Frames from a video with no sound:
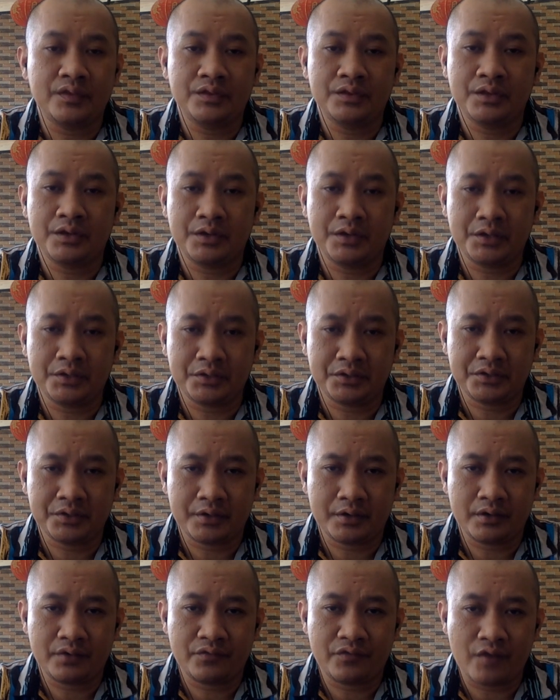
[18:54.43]
the
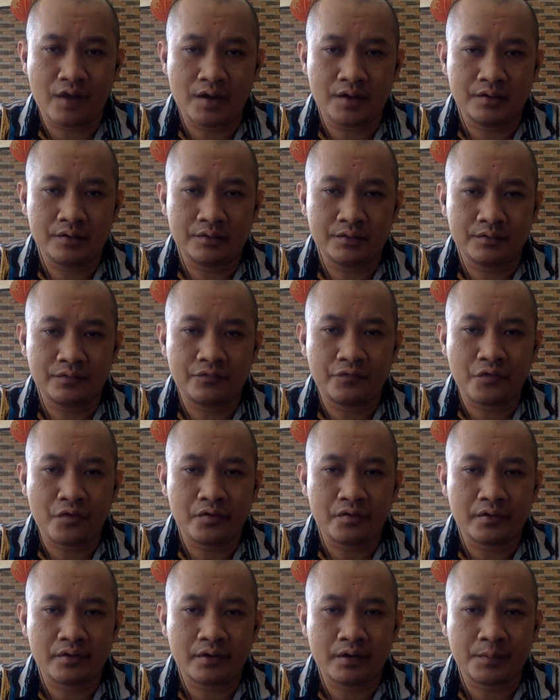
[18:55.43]
necessary funds
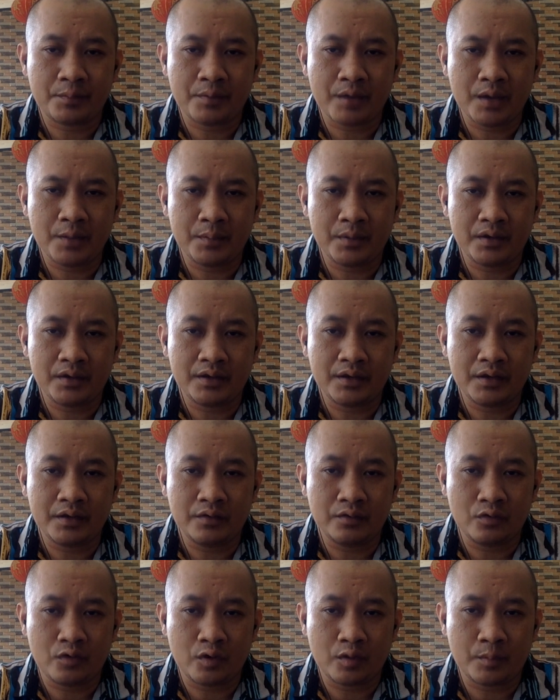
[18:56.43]
for repayment
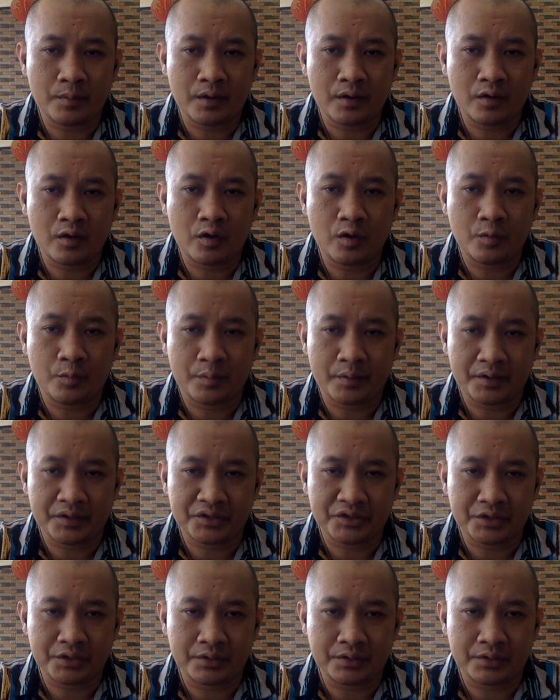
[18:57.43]
in normal operation.